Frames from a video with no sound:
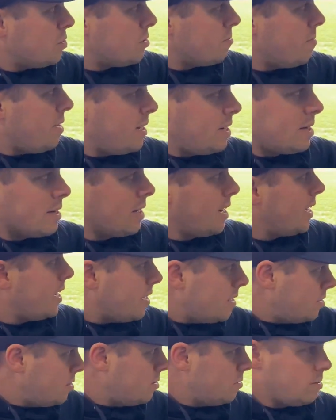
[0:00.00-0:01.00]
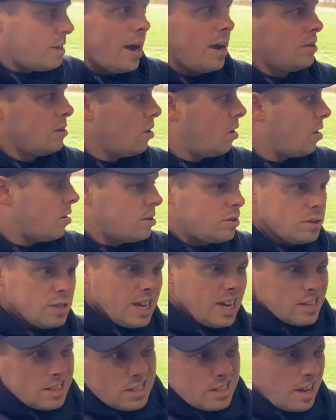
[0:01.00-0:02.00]
immediately 8
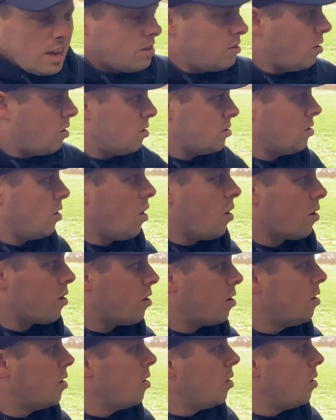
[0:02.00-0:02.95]
to 10 yards longer,